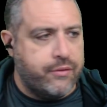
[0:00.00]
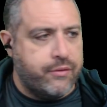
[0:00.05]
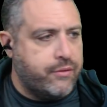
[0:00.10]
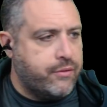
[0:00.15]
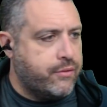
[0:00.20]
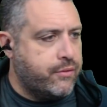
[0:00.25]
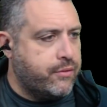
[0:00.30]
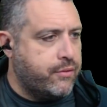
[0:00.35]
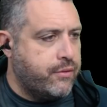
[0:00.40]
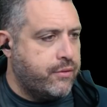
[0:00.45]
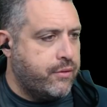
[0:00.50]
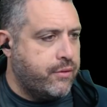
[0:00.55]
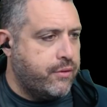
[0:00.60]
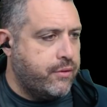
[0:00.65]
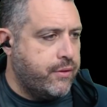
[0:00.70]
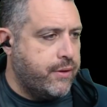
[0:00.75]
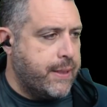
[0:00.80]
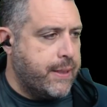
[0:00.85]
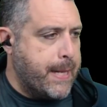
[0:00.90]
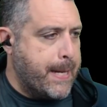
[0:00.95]
You're the man
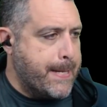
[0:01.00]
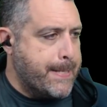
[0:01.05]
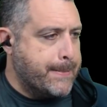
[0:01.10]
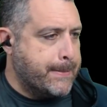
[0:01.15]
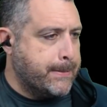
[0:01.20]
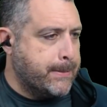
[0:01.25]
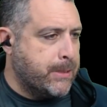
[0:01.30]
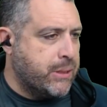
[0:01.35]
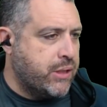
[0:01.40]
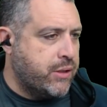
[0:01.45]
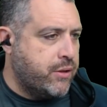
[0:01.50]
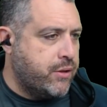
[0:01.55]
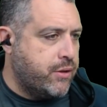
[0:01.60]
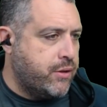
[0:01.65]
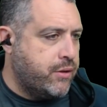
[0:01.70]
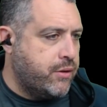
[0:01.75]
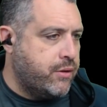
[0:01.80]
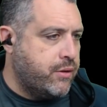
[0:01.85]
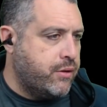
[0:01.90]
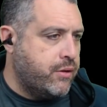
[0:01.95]
right now. You're the man
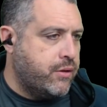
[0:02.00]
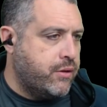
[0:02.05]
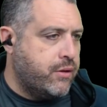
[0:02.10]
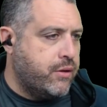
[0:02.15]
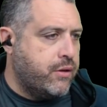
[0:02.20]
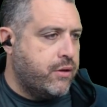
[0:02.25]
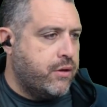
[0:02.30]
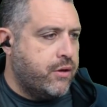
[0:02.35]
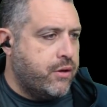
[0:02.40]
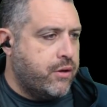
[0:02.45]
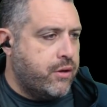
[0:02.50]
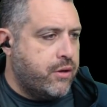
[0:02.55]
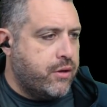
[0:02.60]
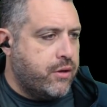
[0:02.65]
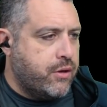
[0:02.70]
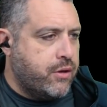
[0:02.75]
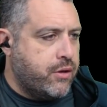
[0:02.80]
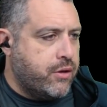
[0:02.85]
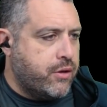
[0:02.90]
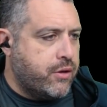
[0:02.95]
right now with the whole
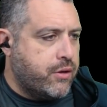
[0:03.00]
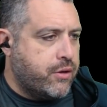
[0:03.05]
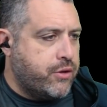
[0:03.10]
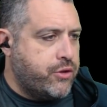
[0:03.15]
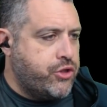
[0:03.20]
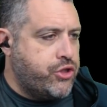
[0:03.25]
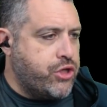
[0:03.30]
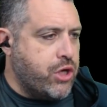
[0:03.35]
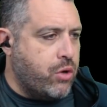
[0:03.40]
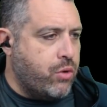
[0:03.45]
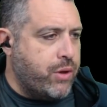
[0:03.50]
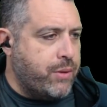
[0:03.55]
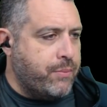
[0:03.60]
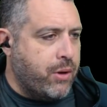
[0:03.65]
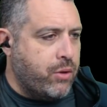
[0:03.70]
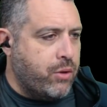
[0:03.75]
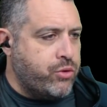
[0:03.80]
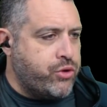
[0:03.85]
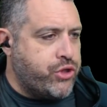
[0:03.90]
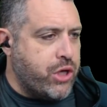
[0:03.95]
wide world and a pop. Joey
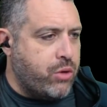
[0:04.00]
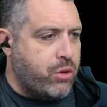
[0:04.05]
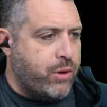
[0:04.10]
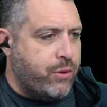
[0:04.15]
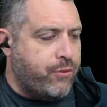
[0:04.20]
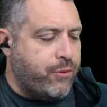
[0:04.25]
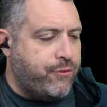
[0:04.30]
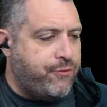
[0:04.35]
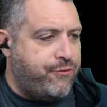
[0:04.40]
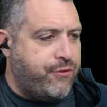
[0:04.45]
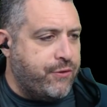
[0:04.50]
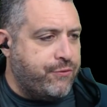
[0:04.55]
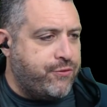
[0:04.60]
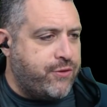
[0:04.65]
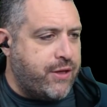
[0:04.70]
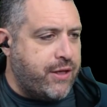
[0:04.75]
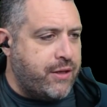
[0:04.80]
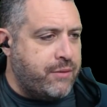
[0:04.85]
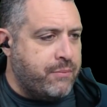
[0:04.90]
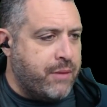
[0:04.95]
Mo Joey with
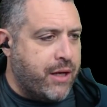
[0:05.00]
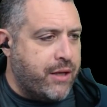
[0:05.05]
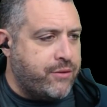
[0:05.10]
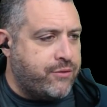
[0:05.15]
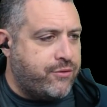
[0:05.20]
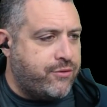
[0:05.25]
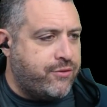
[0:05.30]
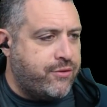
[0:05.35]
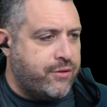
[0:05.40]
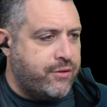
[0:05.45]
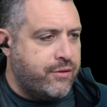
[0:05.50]
15 months.